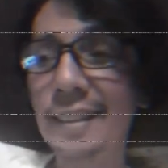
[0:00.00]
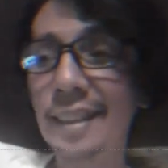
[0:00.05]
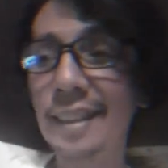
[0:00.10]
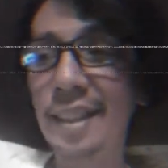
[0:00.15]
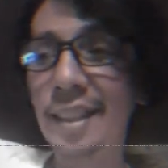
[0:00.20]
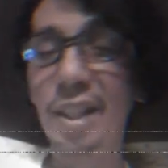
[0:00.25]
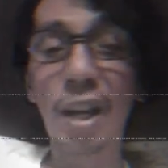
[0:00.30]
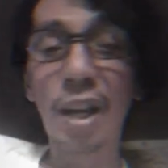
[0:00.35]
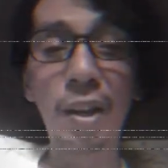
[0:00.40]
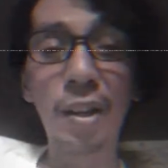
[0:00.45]

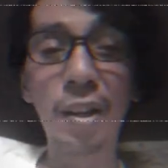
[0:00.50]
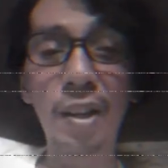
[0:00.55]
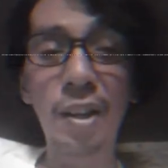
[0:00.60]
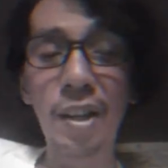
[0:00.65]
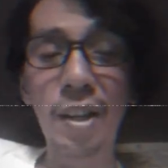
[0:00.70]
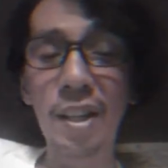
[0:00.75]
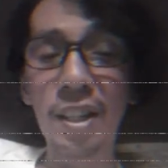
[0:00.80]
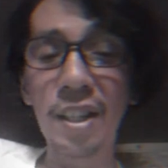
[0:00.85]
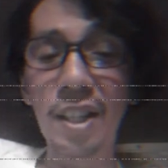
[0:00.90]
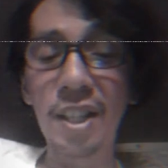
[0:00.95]
It's not
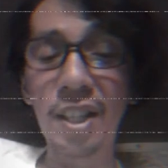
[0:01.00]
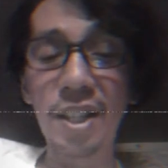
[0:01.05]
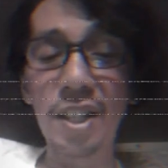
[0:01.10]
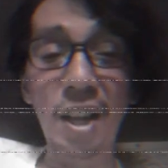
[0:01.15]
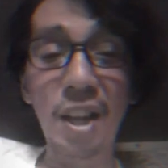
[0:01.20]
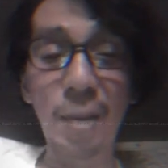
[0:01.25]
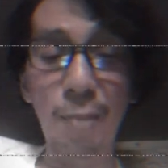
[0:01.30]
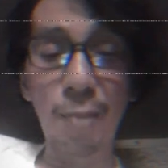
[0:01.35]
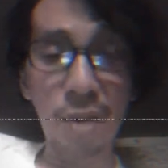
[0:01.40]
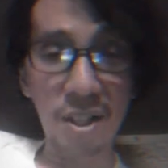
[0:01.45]

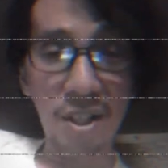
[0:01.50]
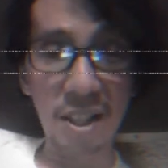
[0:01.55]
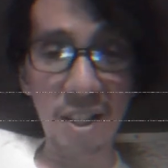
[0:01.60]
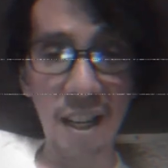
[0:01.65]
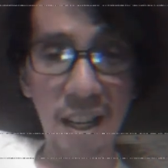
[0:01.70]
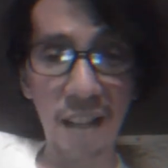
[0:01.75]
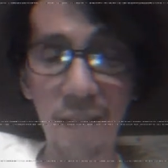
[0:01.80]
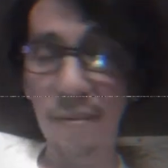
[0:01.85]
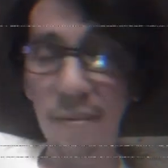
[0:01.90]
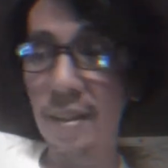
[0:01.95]
a pretty
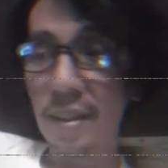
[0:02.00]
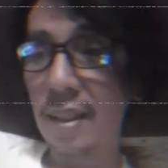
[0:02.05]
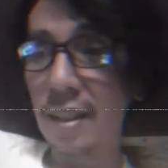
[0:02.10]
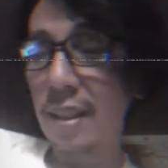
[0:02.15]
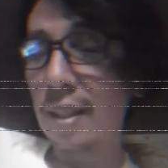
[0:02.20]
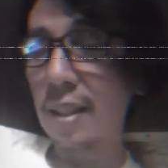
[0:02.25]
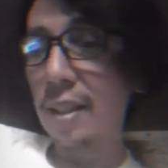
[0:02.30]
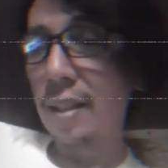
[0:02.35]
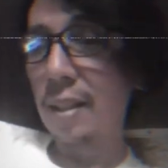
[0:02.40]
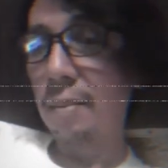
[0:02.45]
sight.
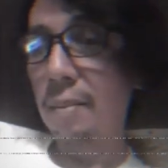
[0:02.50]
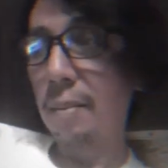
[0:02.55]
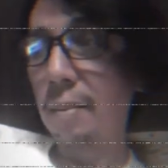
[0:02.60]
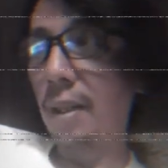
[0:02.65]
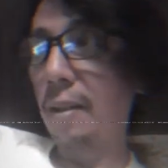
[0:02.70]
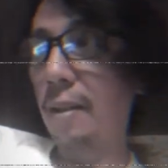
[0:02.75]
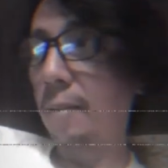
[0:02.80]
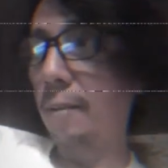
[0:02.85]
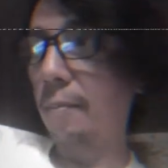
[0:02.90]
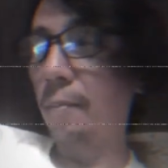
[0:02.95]

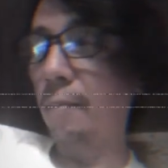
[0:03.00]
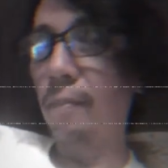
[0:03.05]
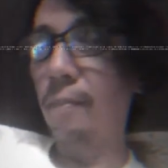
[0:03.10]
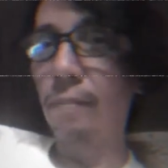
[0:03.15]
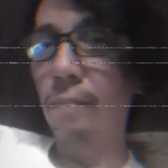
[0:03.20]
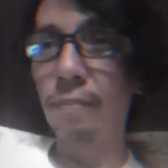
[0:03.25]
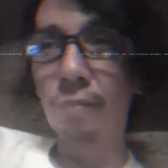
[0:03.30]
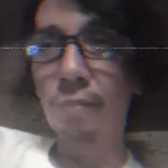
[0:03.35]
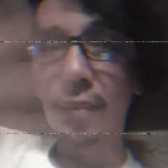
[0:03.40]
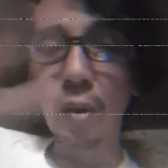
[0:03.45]
But
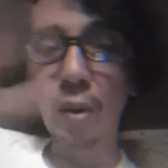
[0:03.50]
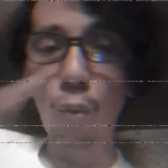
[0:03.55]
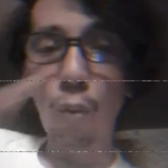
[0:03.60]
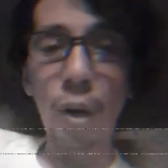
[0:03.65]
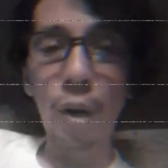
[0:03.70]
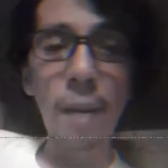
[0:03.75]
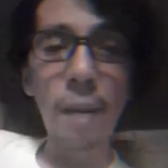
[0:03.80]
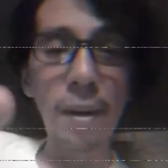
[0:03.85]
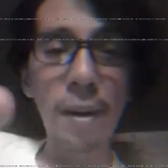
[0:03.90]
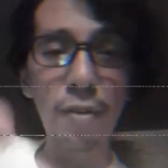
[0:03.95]

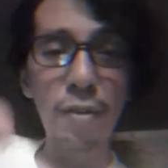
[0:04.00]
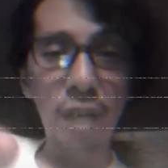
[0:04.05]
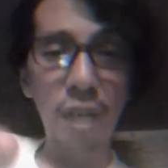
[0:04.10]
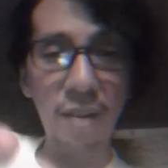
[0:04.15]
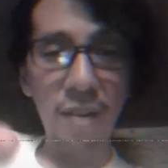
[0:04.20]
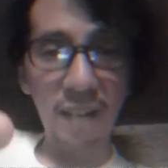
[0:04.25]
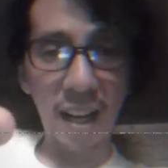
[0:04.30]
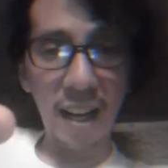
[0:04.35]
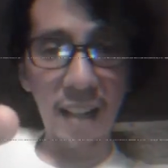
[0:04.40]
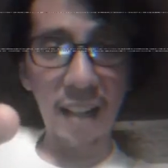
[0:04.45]
what am I
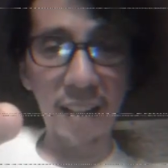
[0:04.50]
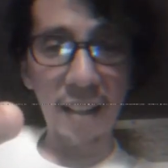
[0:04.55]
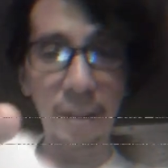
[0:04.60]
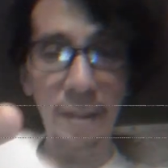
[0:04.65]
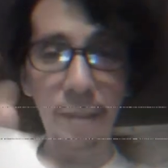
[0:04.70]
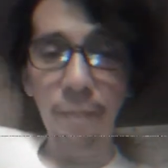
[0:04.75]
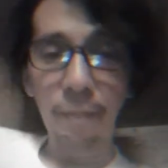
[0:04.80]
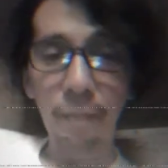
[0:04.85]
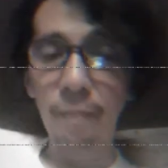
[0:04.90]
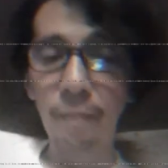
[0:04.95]
driving at here?
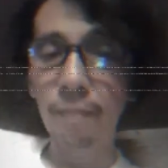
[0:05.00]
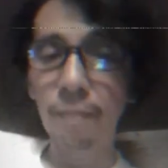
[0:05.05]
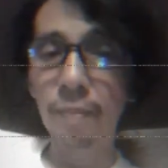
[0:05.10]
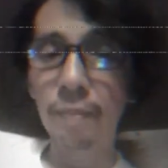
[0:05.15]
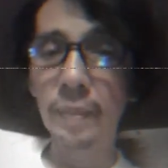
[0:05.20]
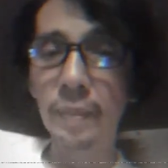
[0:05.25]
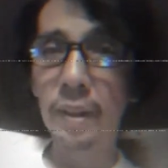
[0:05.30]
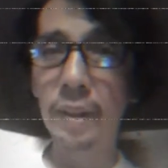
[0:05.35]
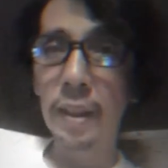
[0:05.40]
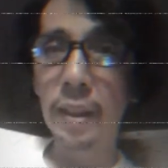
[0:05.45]

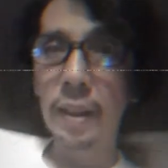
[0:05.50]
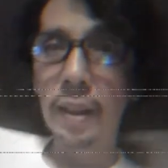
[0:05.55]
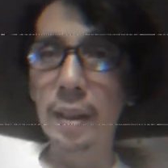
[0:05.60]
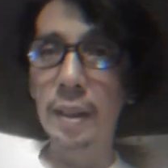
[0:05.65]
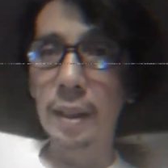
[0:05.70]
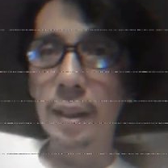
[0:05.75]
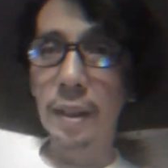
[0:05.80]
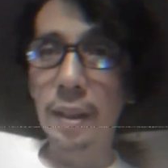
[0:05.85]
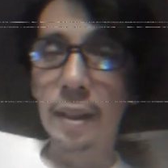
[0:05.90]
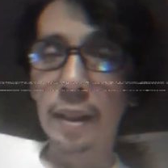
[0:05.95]

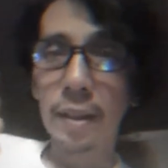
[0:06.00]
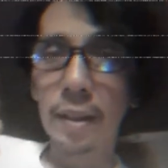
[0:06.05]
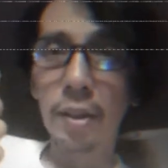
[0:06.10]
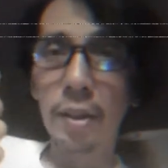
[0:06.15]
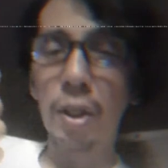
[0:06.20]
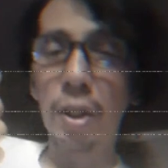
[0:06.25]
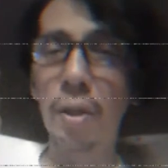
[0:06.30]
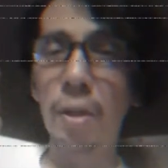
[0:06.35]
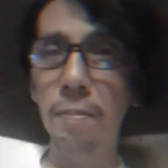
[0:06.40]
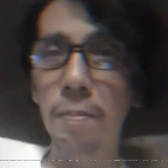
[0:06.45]

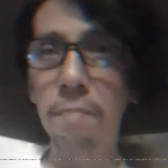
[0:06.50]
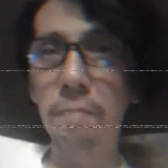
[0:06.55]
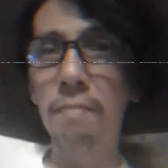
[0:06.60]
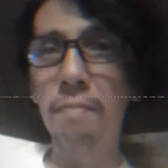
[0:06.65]
You know,